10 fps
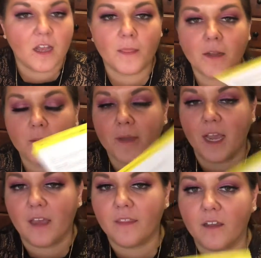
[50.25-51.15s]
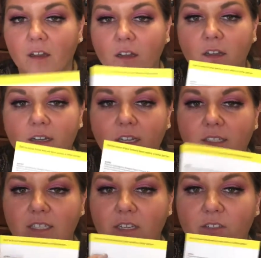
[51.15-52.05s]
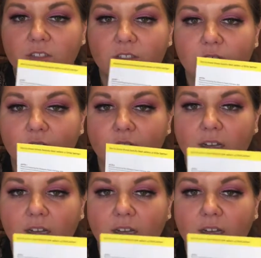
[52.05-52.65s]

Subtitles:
And then on the back of the card, it tells you